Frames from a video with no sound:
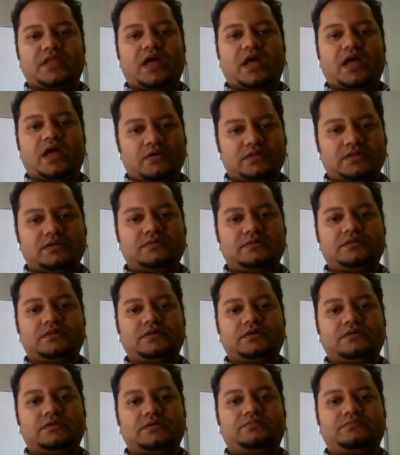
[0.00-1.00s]
how
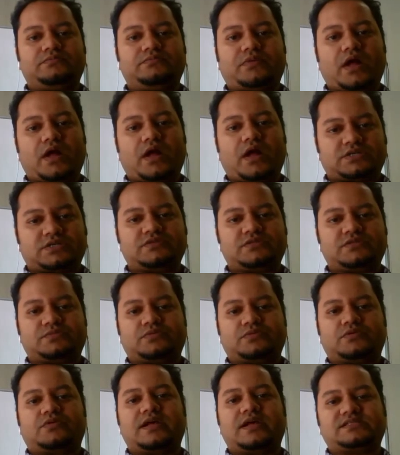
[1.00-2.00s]
the project was
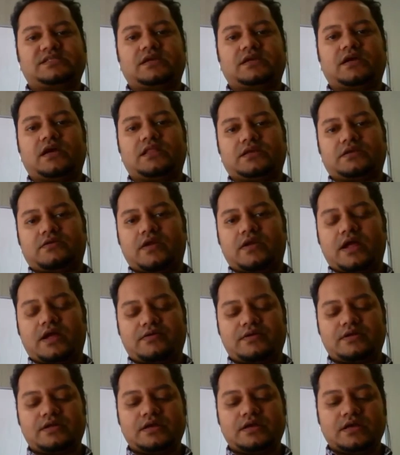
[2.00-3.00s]
progressing on the
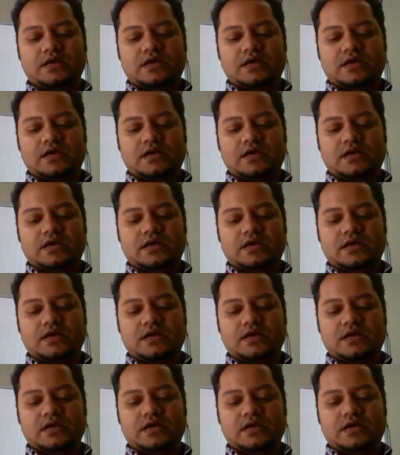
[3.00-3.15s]
ground.